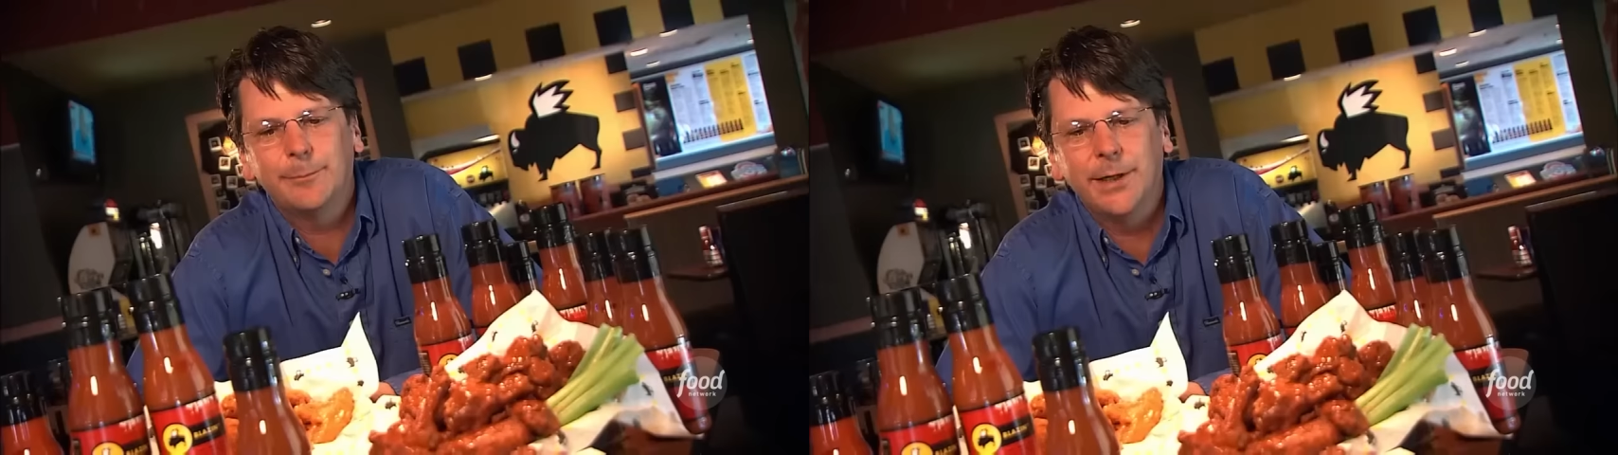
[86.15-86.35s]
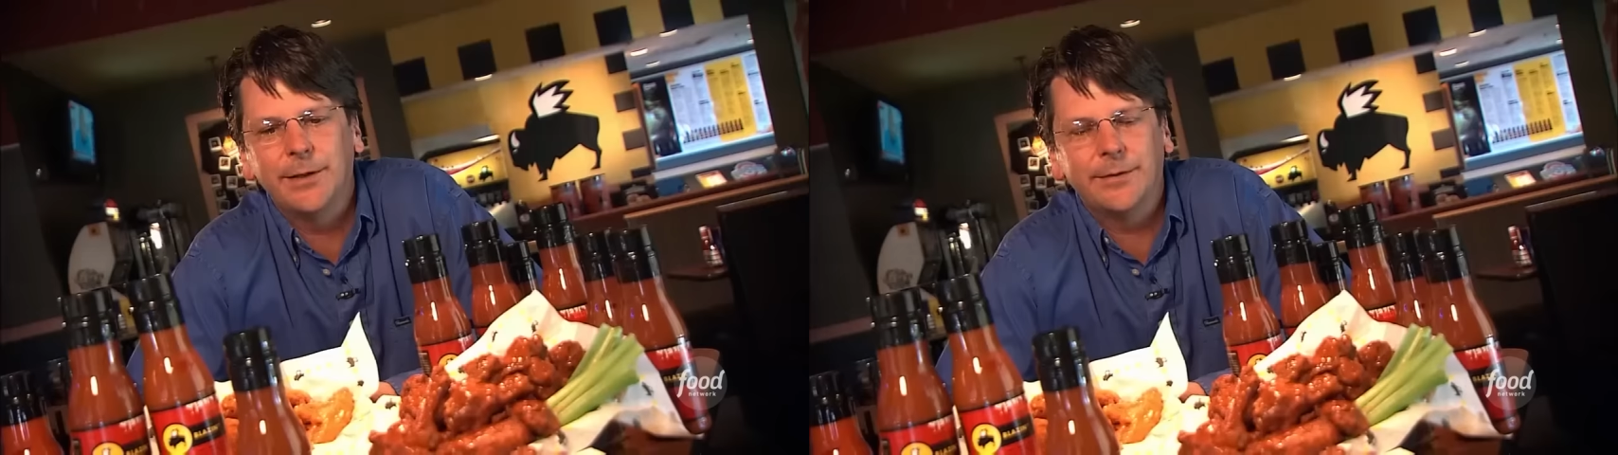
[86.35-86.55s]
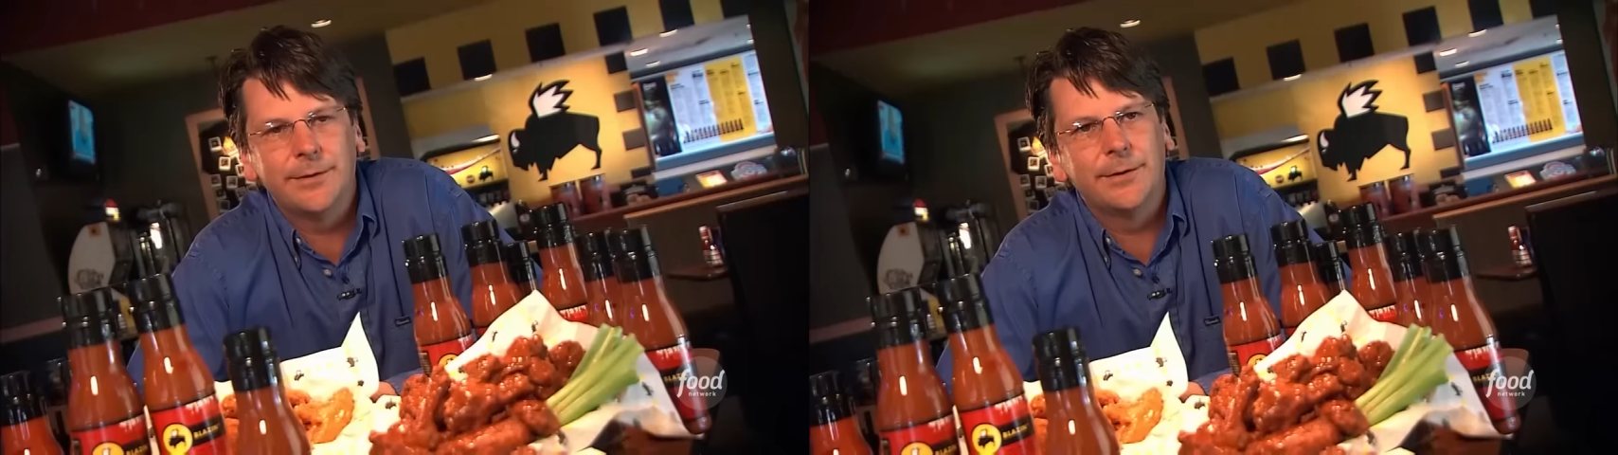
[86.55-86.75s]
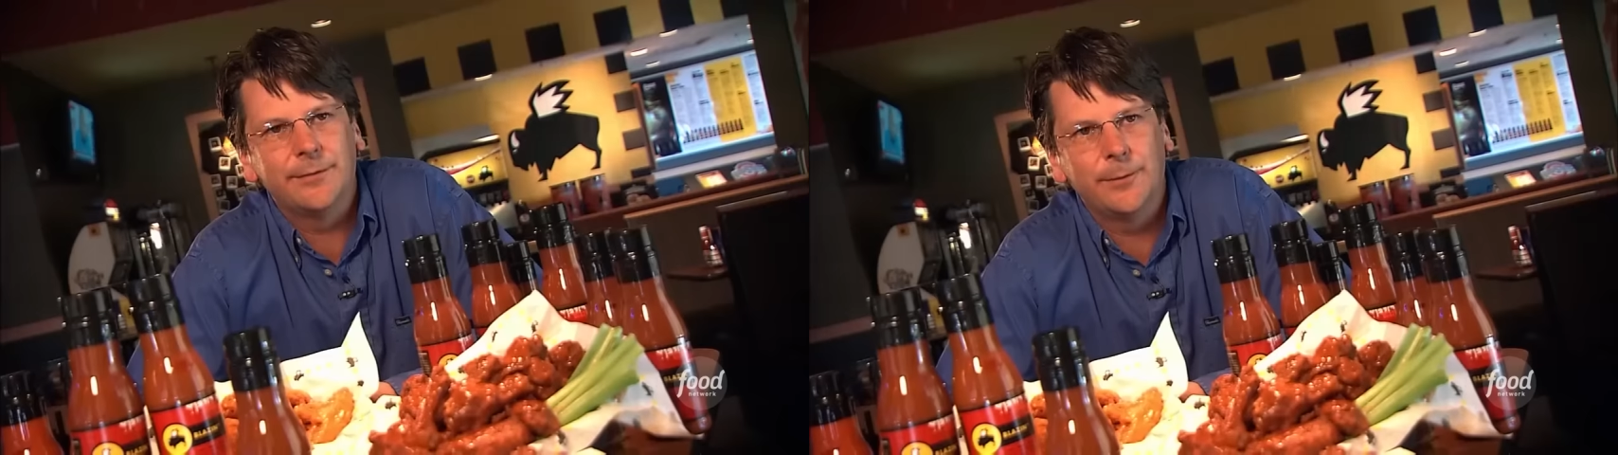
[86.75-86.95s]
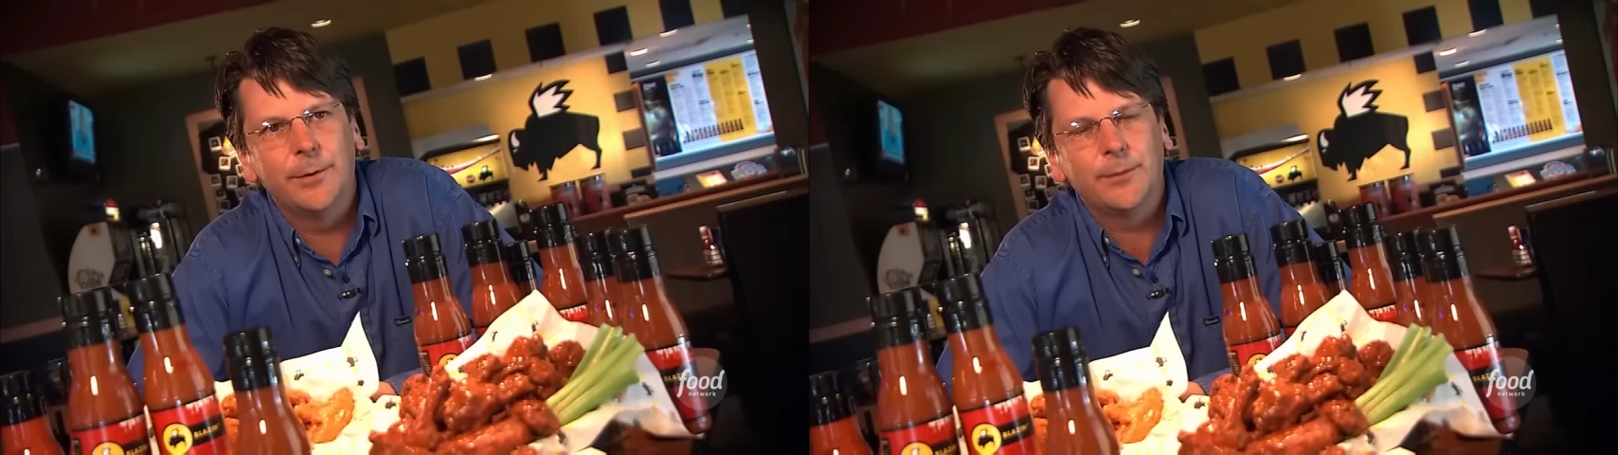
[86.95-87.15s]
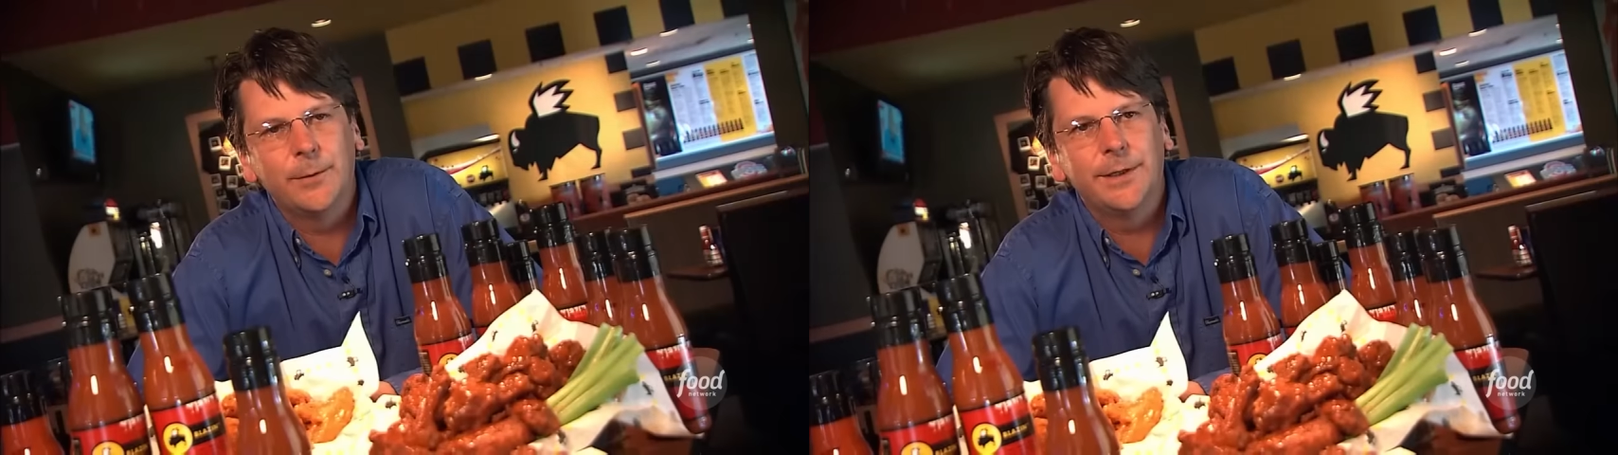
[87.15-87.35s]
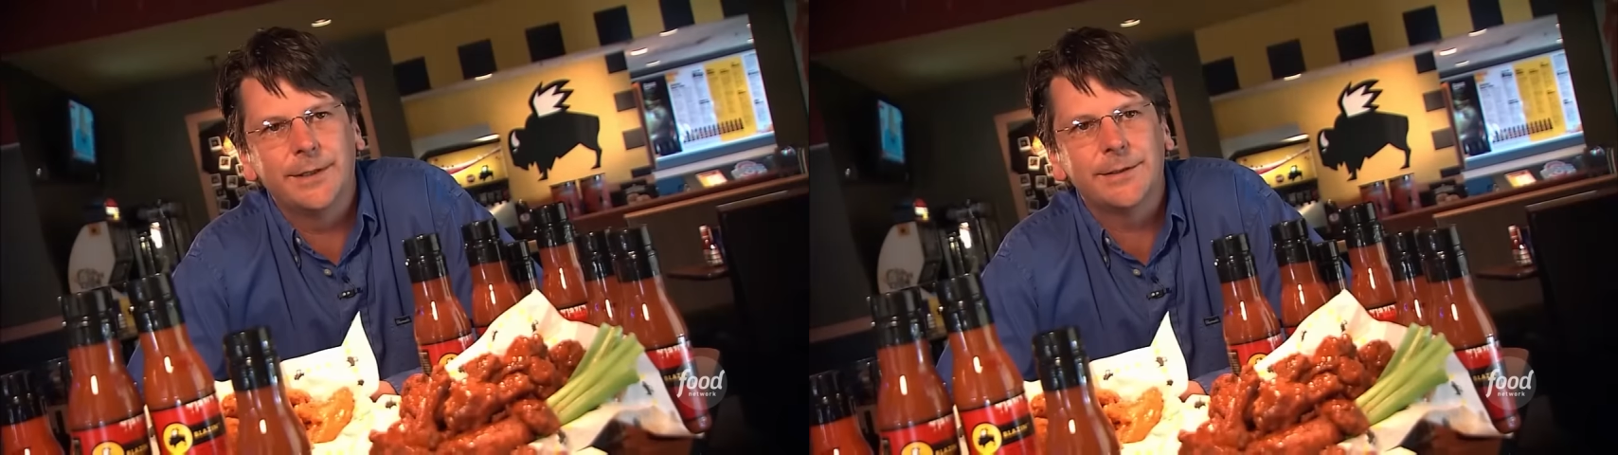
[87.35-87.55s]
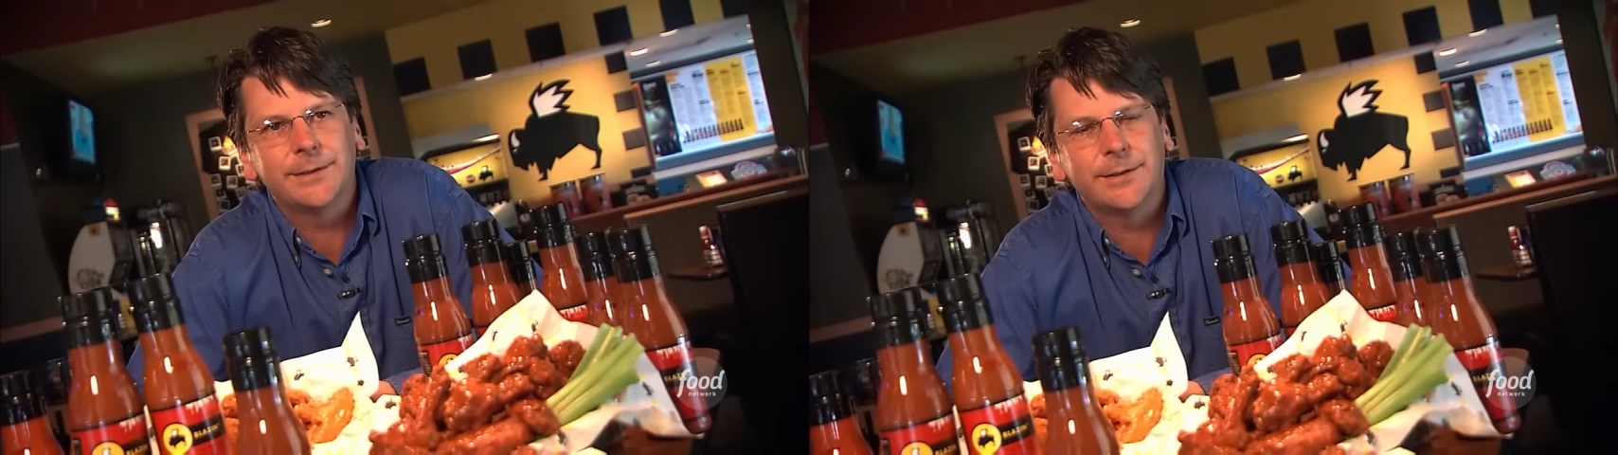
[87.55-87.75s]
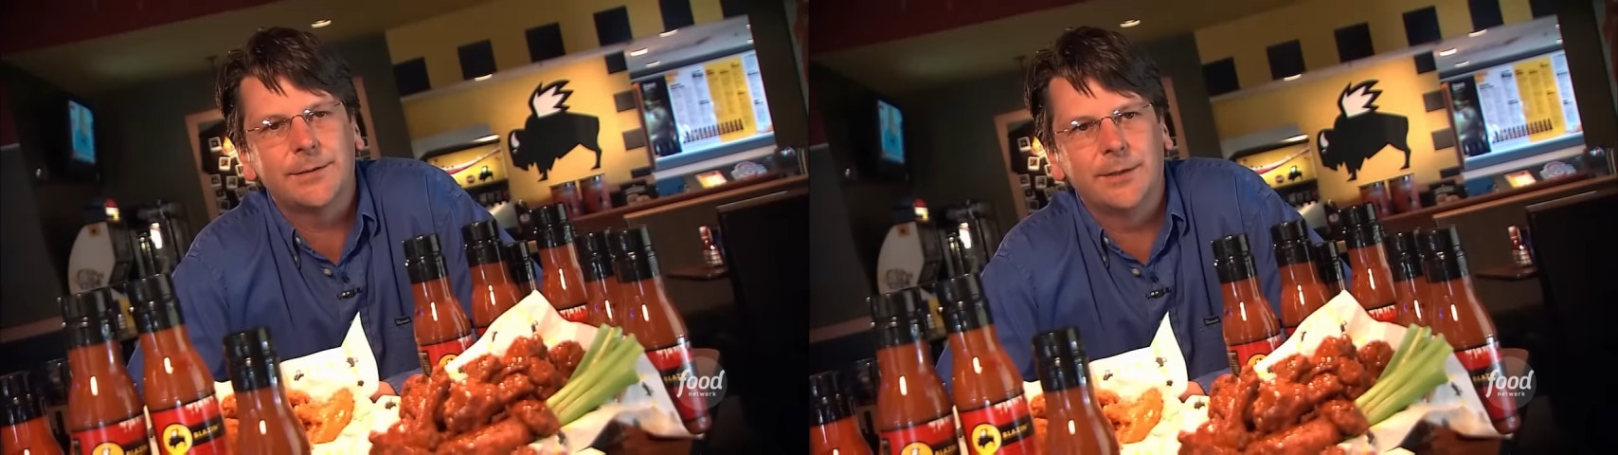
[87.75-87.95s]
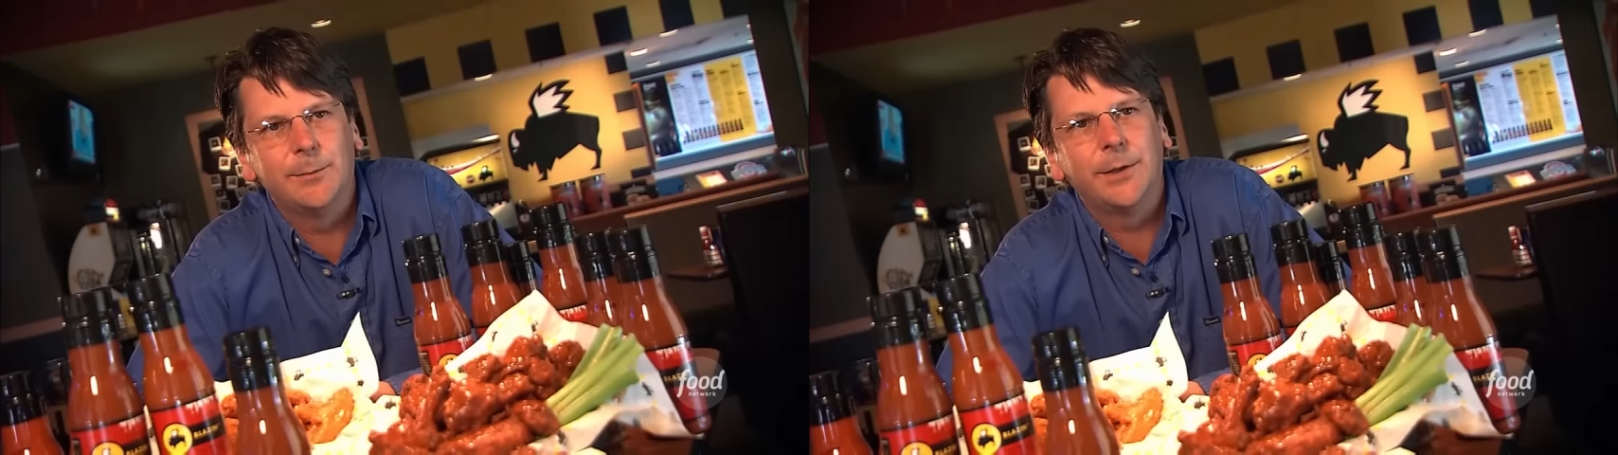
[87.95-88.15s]
By the third, fourth wing, it's
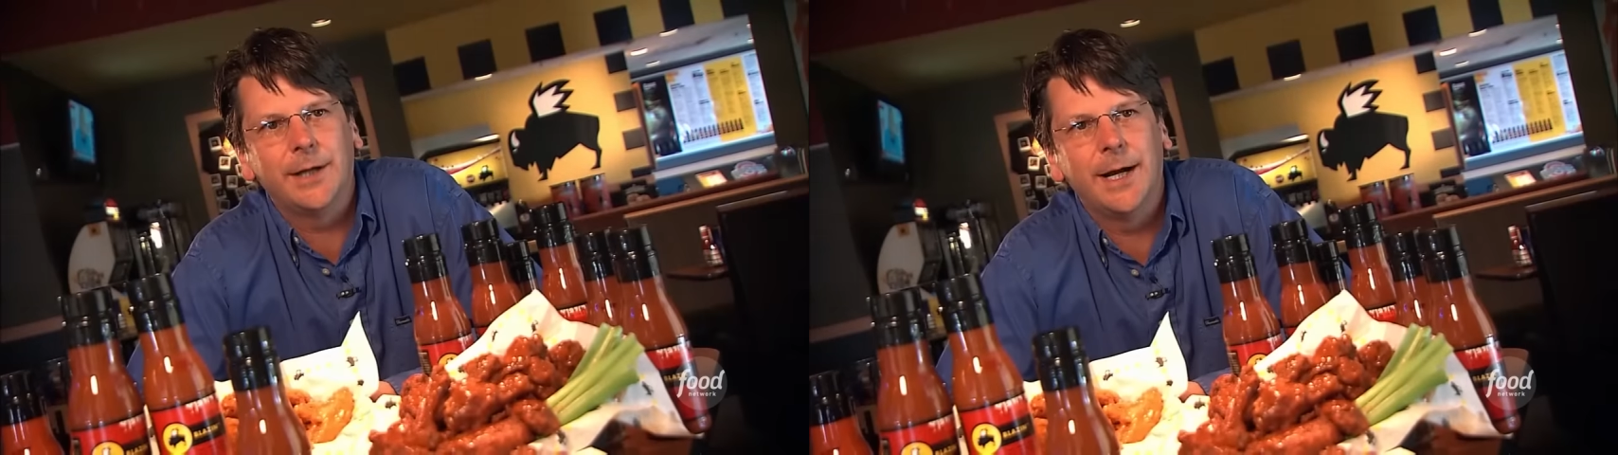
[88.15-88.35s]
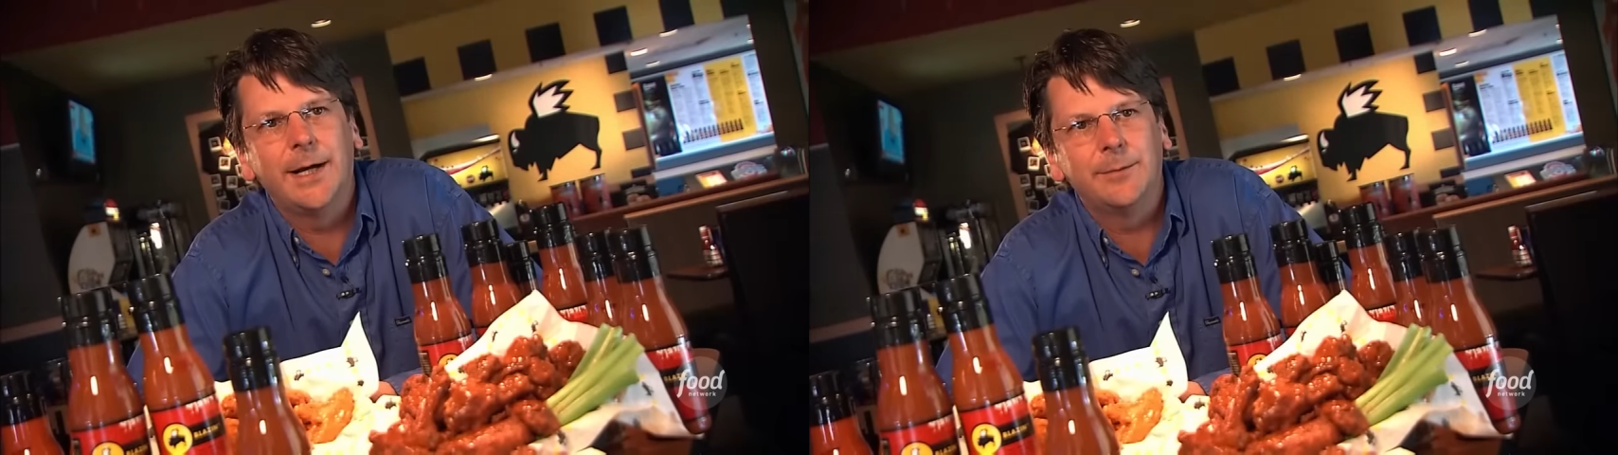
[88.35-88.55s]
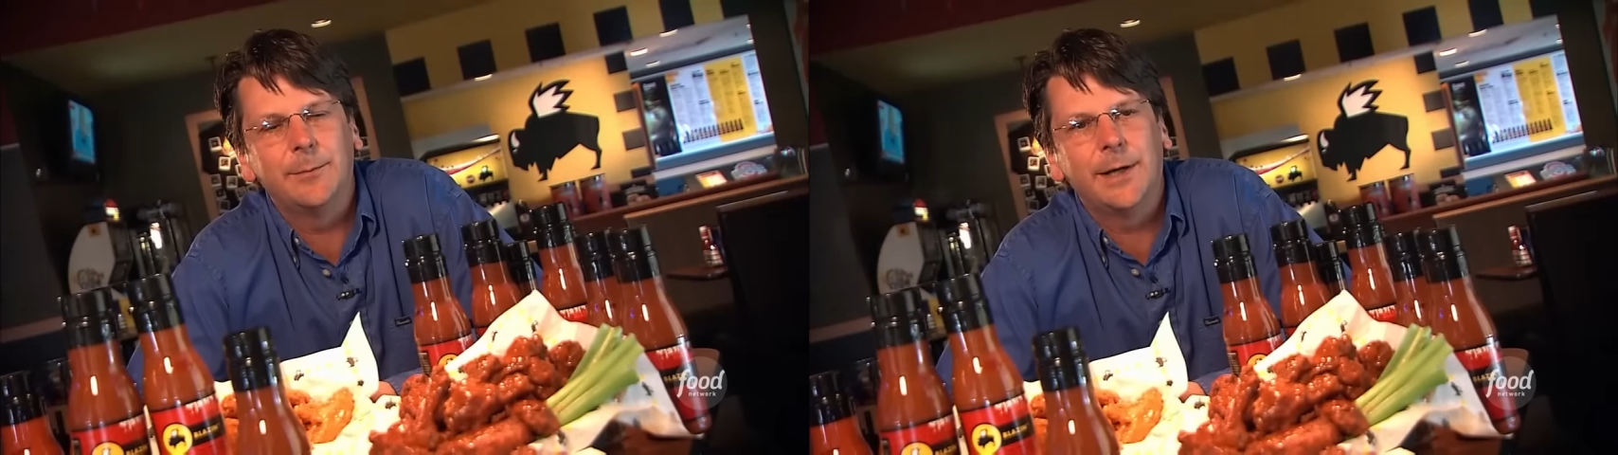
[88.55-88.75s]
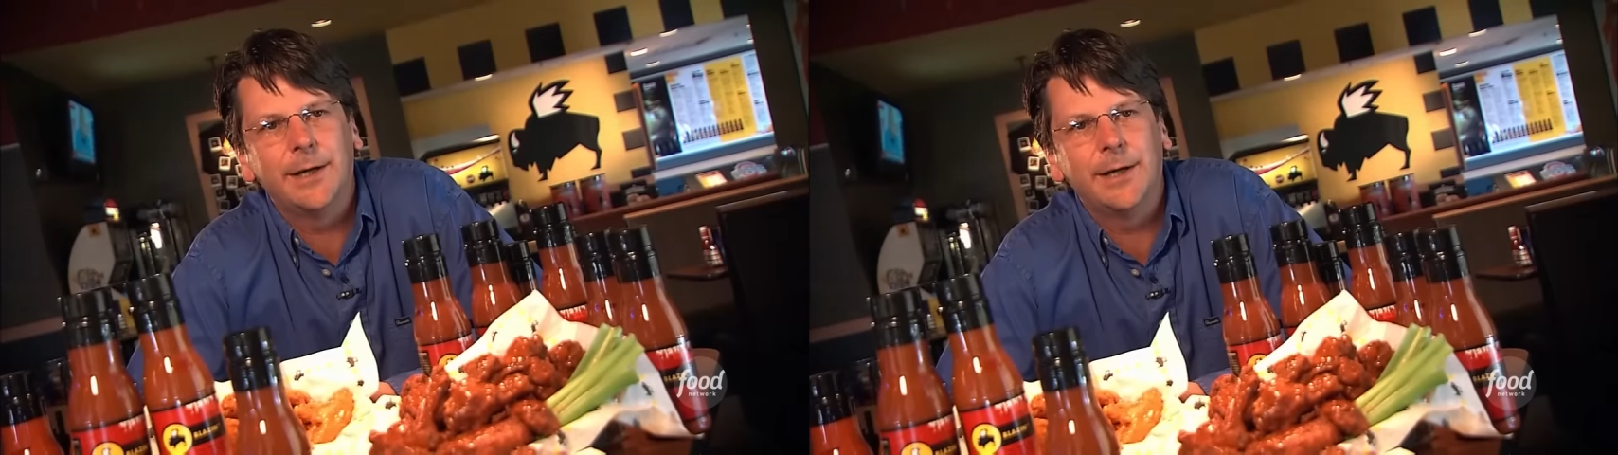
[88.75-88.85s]
extremely hot, and